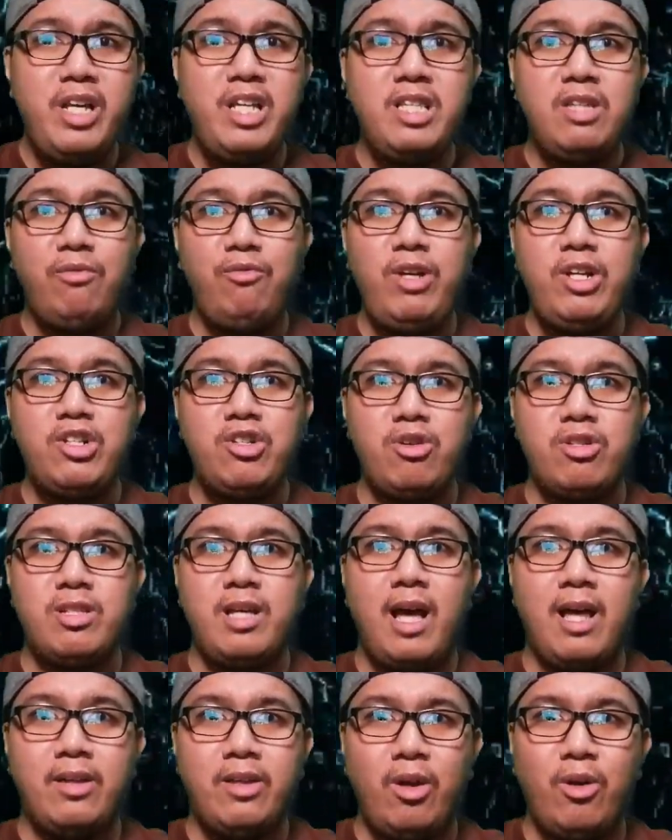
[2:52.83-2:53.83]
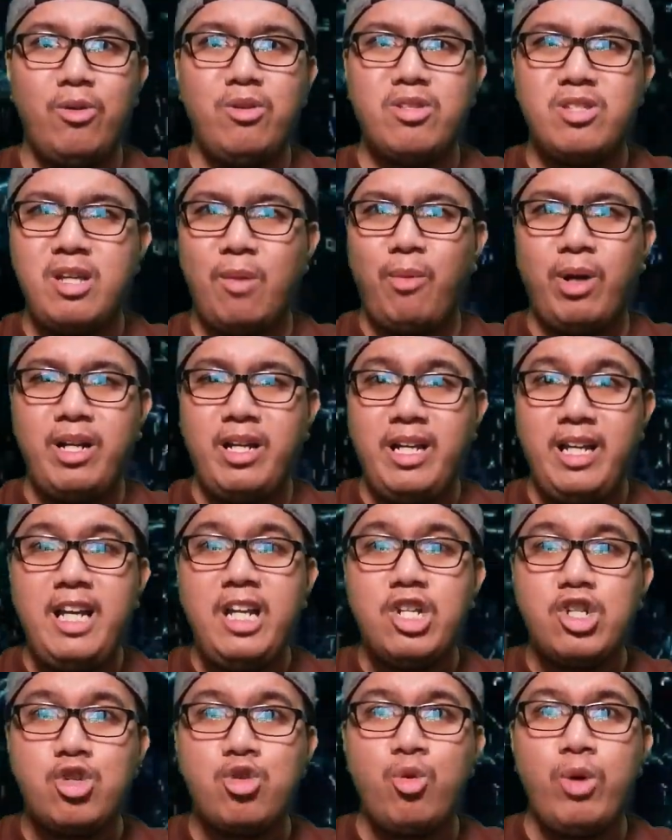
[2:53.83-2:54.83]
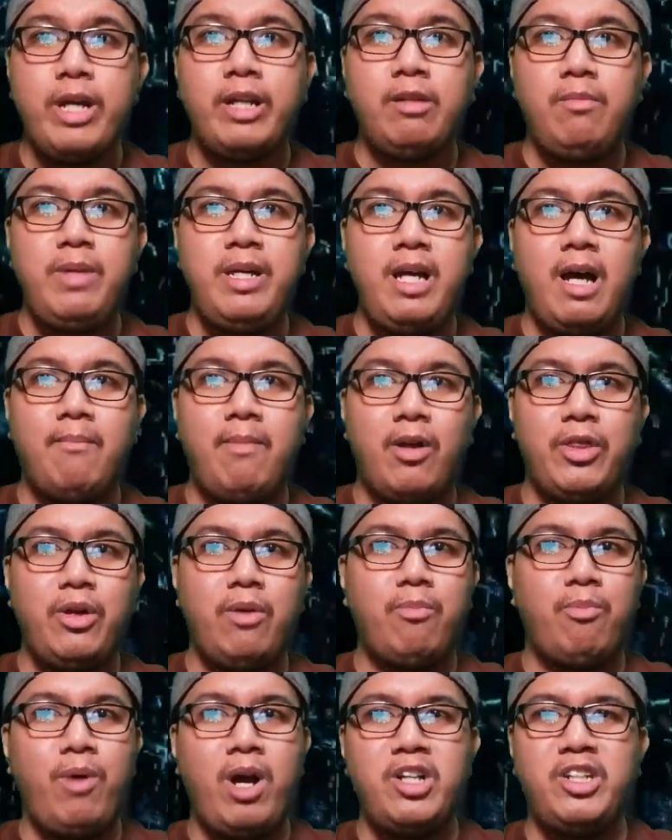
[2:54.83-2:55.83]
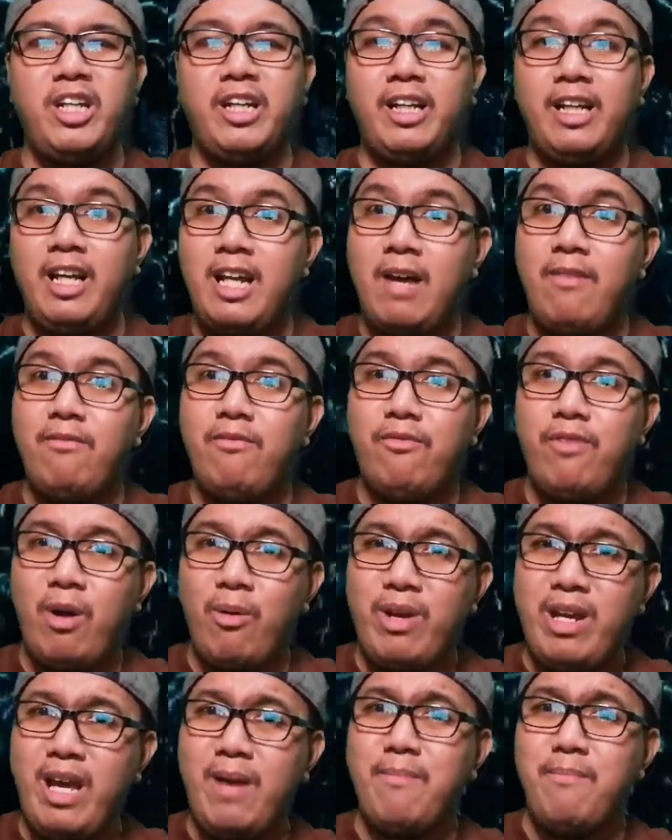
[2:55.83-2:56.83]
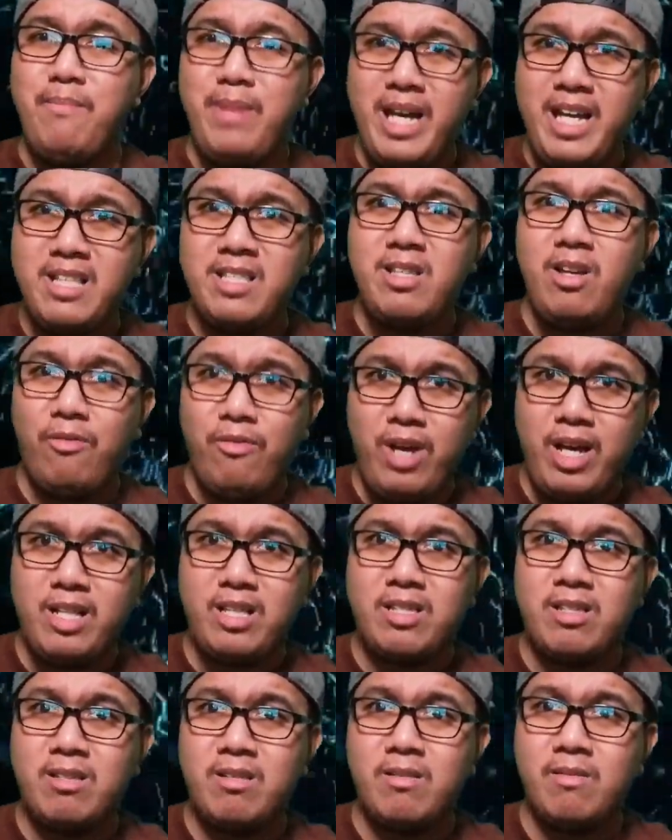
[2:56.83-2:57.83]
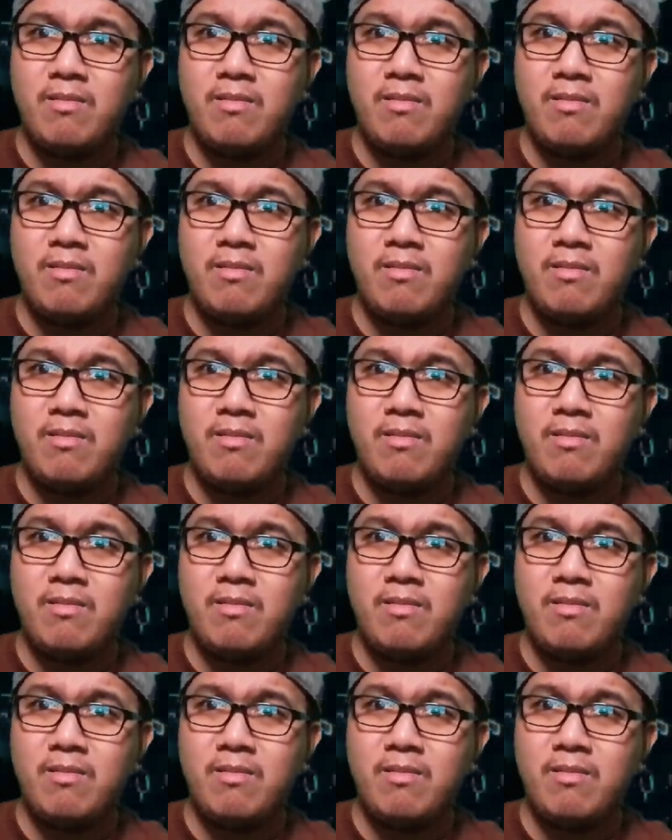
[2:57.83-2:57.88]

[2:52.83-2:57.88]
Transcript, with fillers: These features alone somewhat intrigued me about their project and I'm very amazed of it.